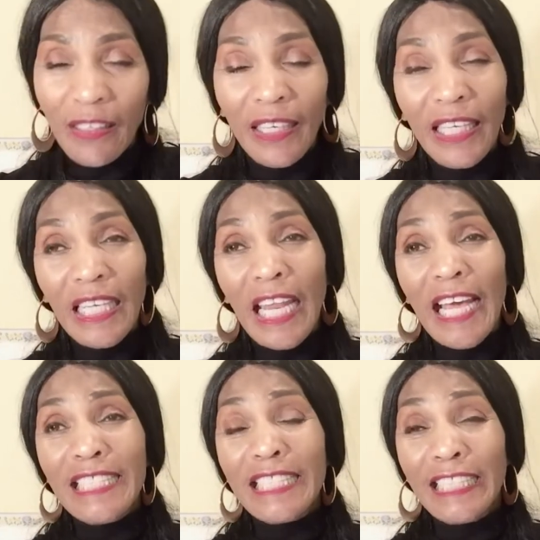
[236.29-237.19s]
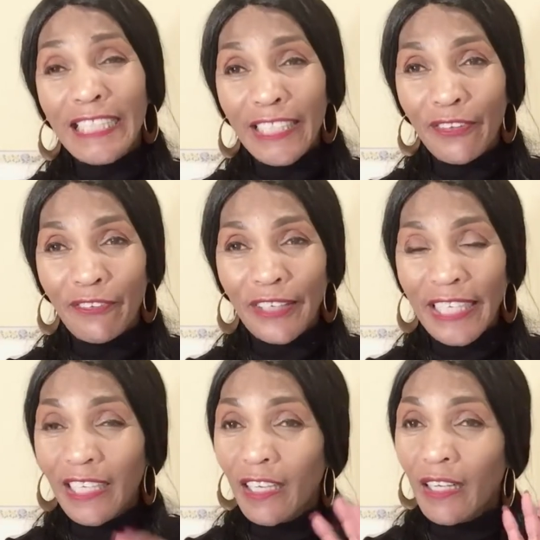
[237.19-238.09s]
and it has glitter on
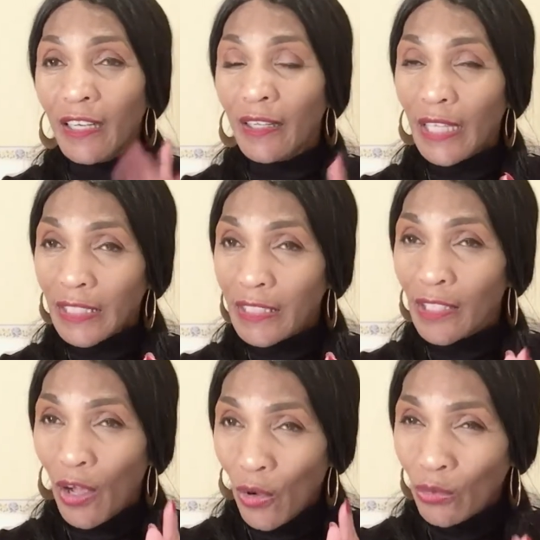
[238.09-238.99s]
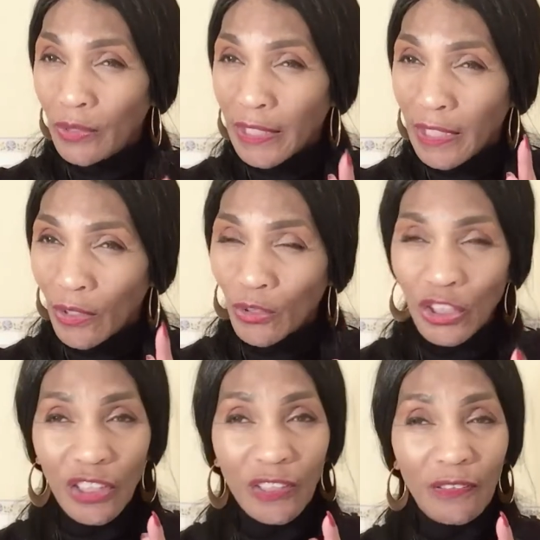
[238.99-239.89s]
it that's the only lotion